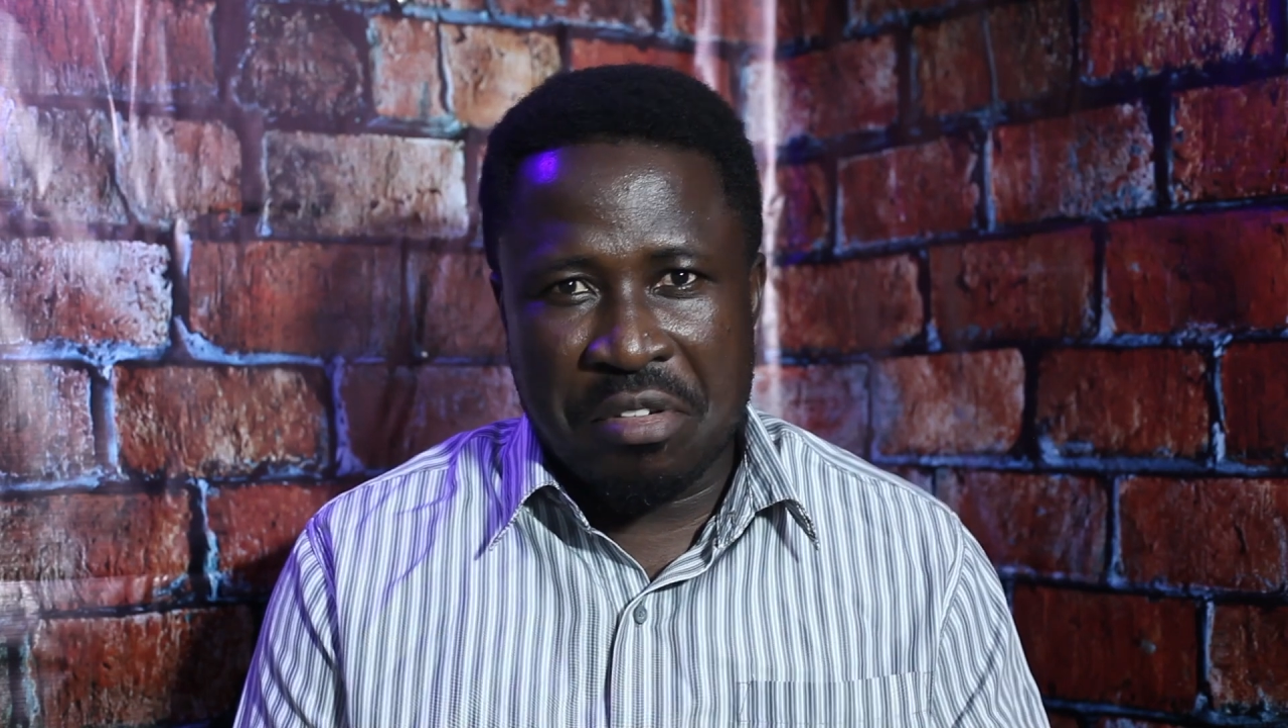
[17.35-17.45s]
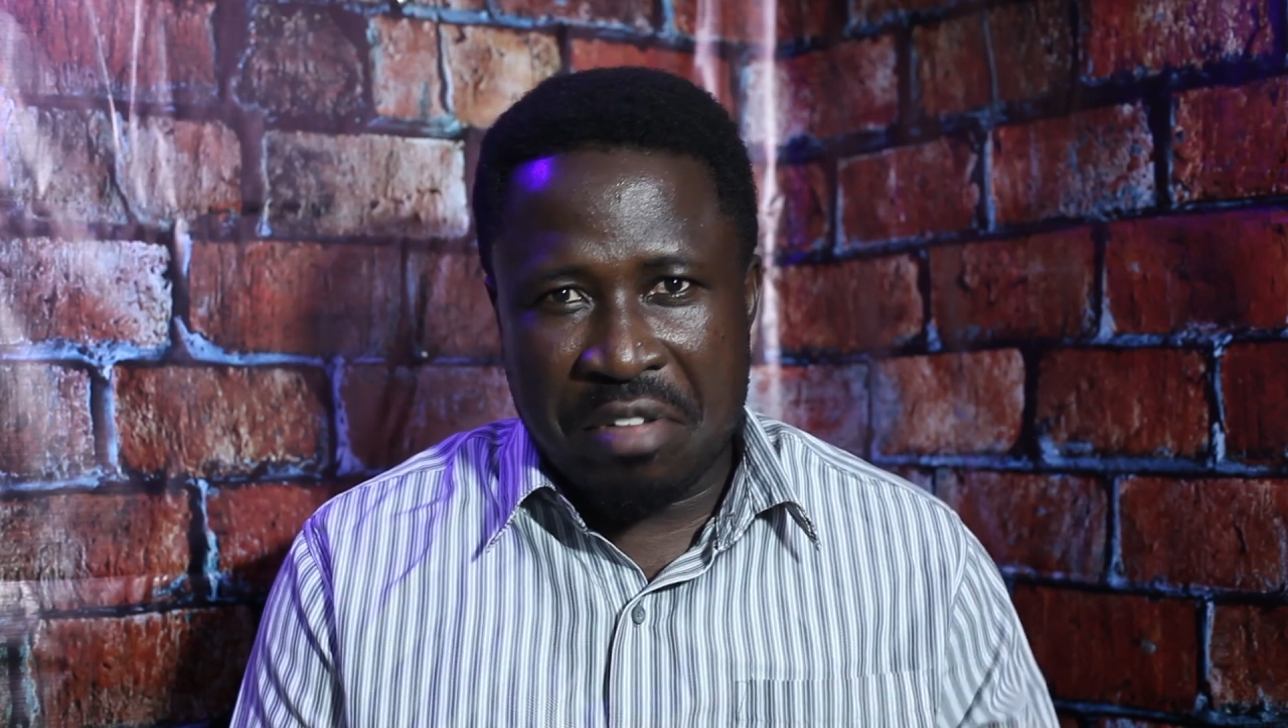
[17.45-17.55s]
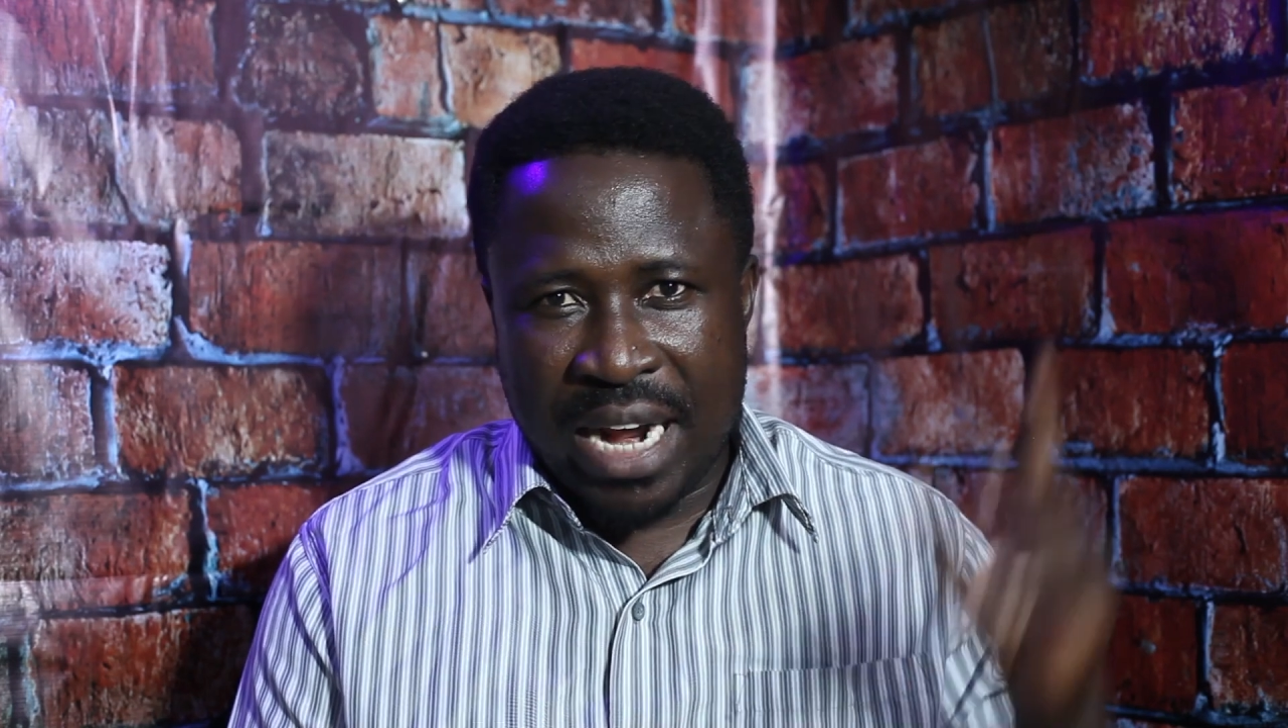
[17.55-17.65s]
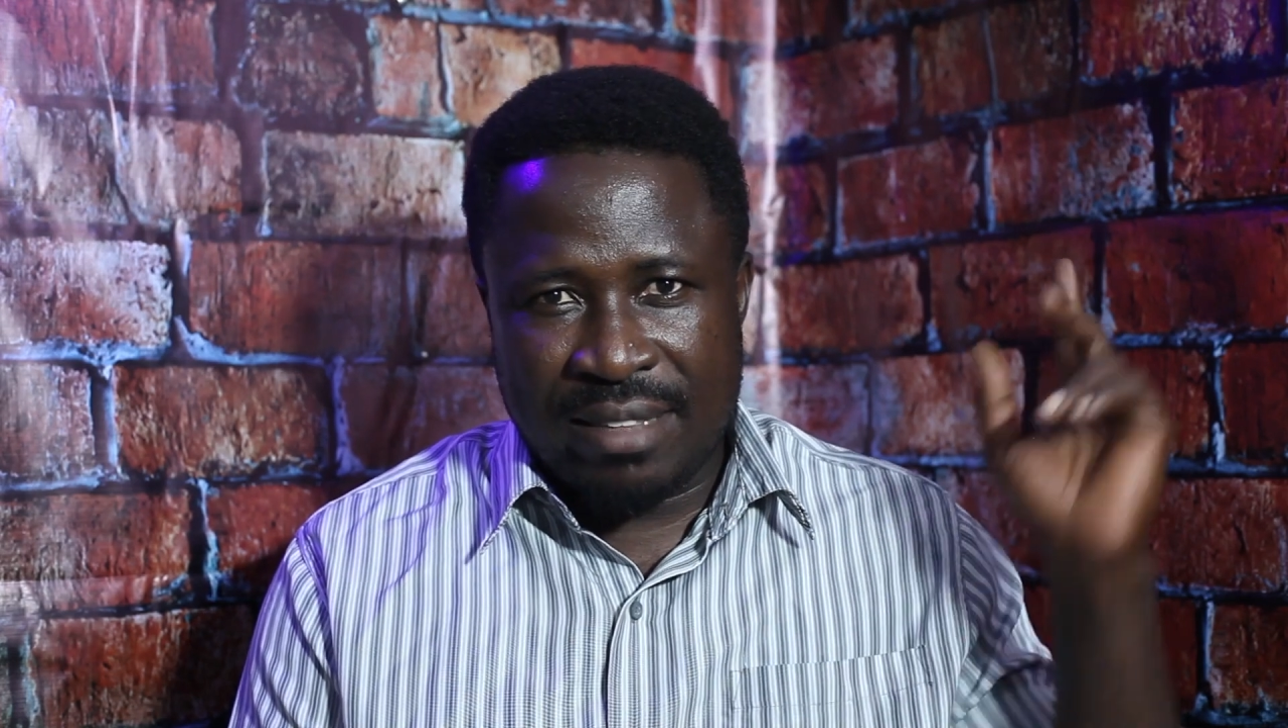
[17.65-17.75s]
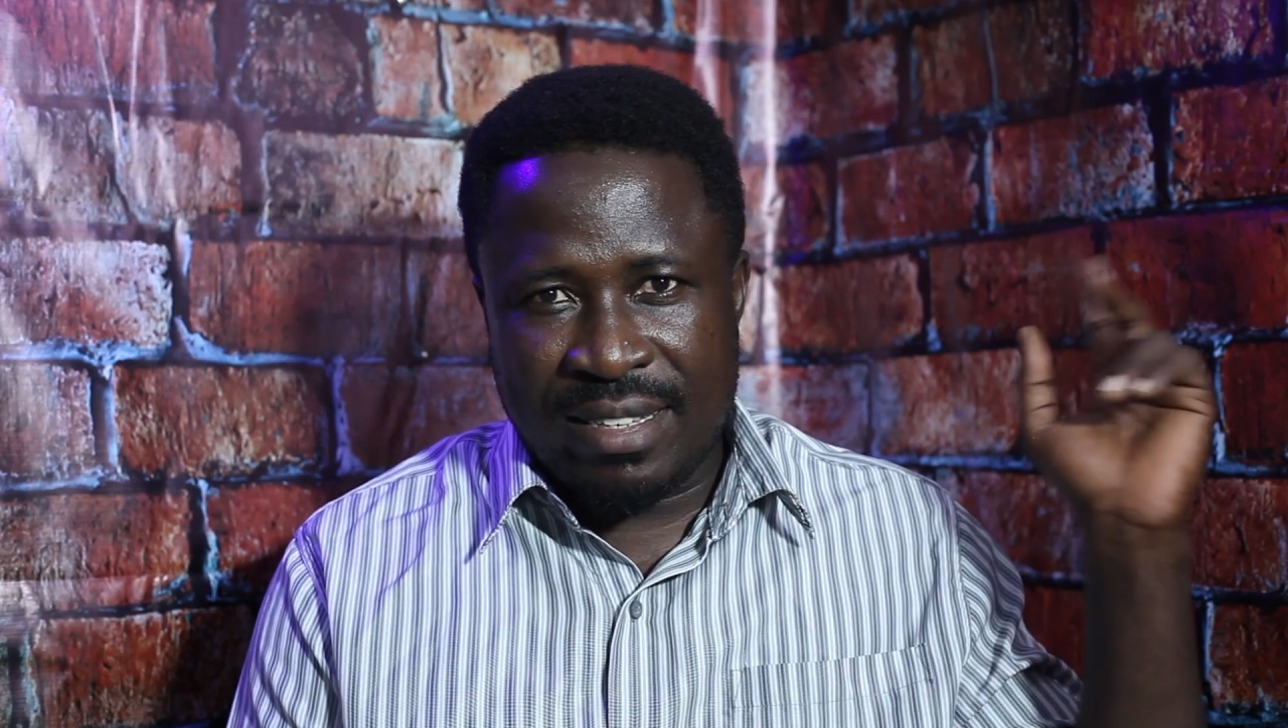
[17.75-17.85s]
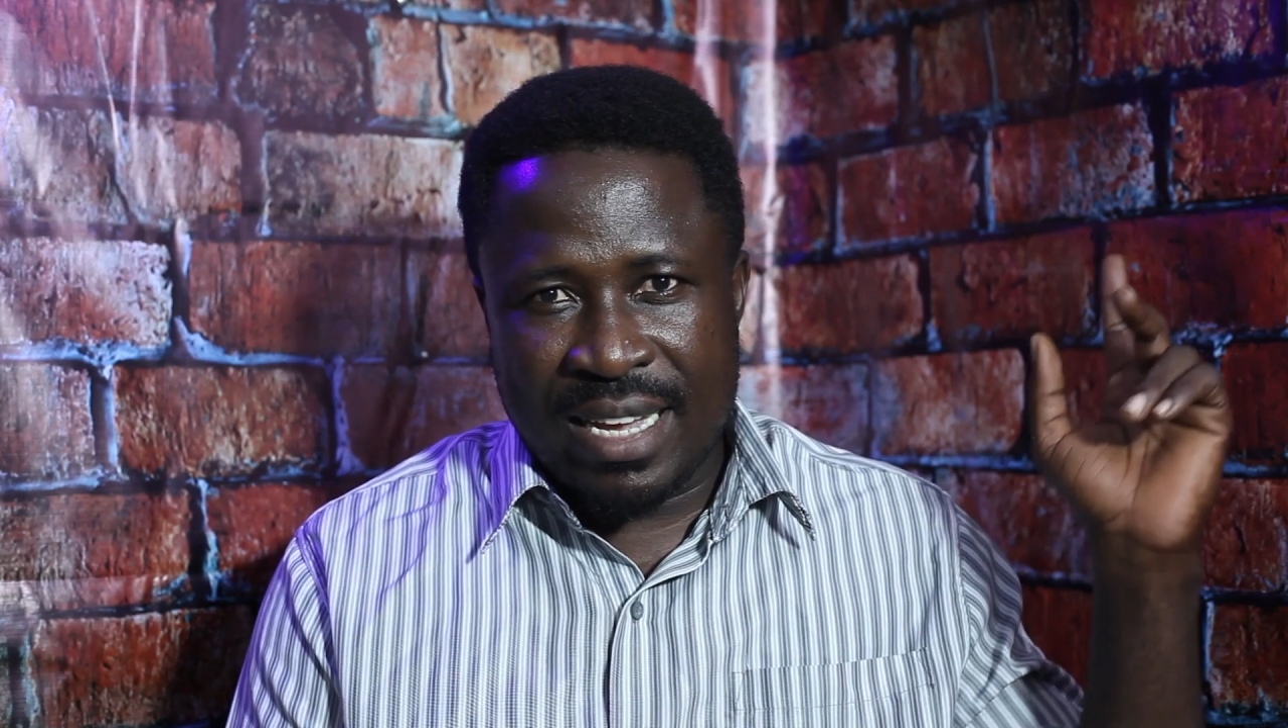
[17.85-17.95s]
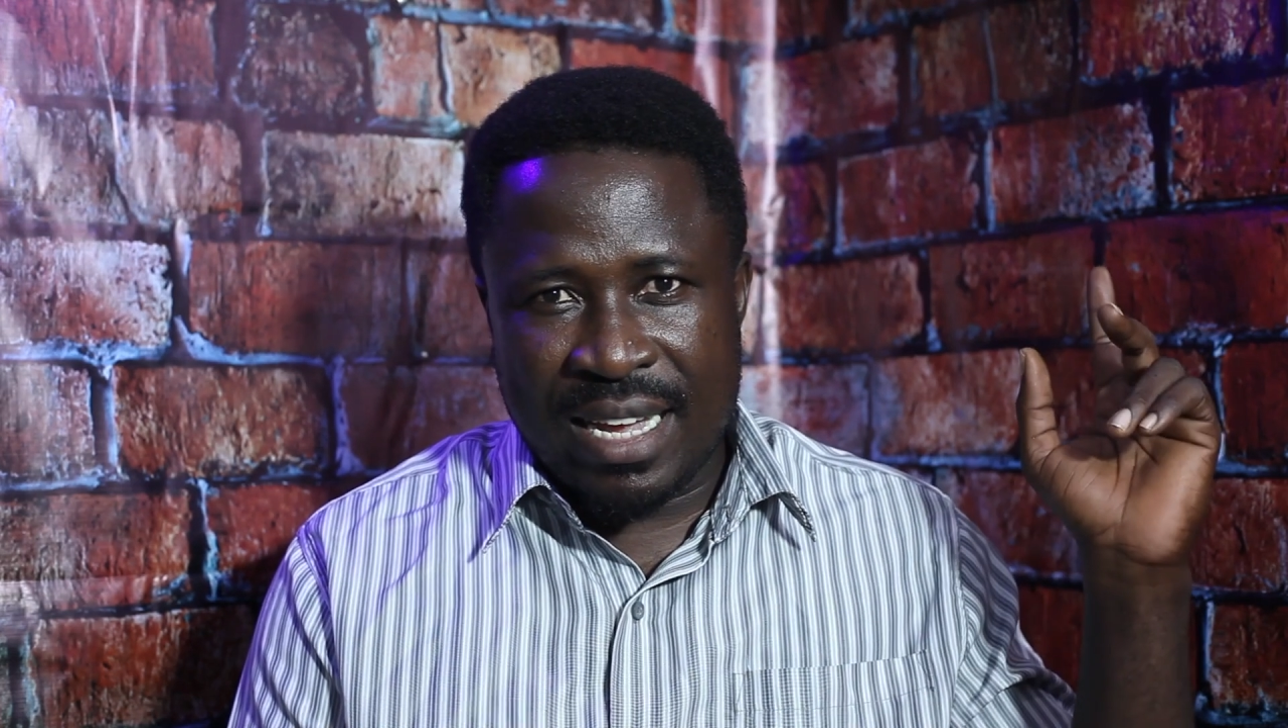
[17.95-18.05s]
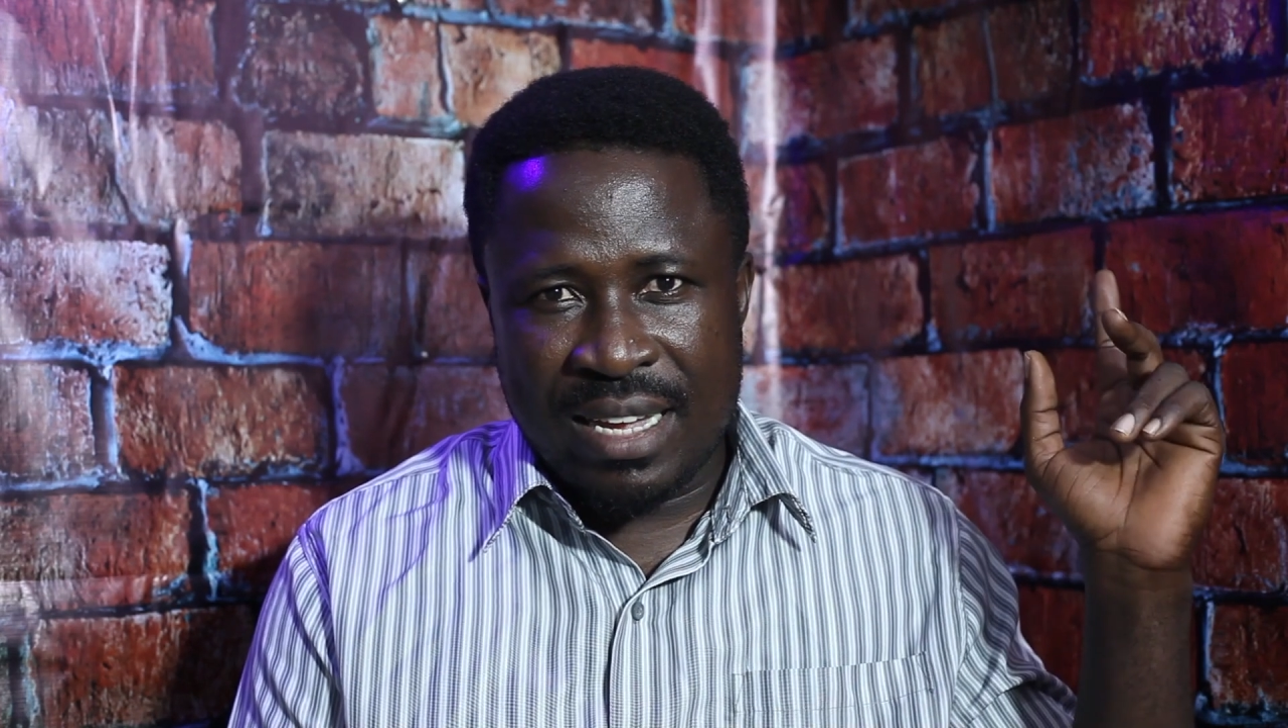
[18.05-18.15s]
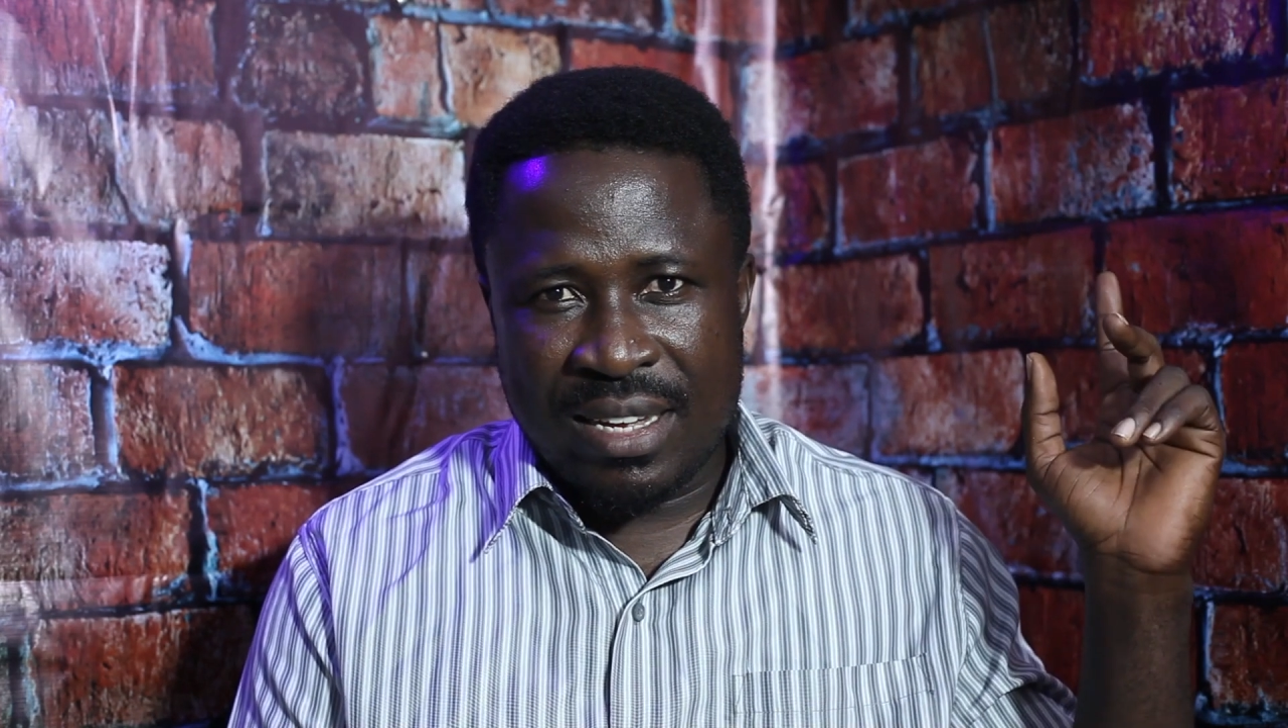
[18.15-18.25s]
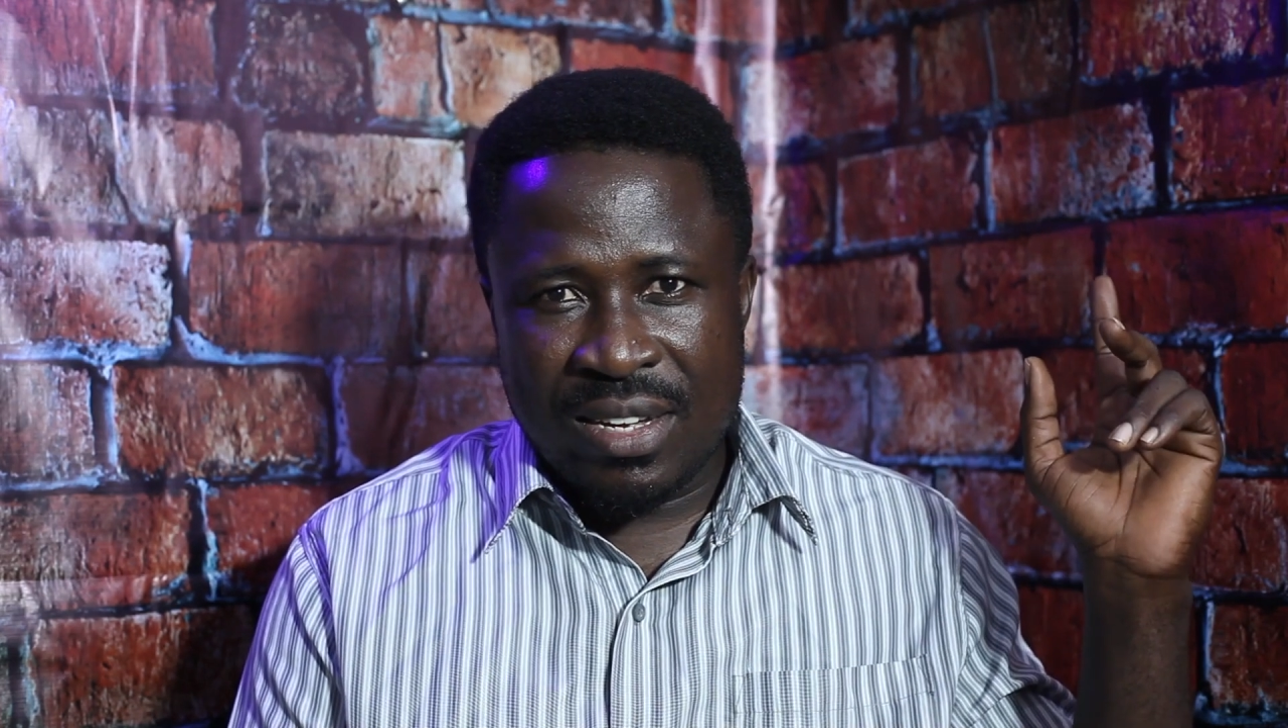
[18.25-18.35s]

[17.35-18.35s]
right here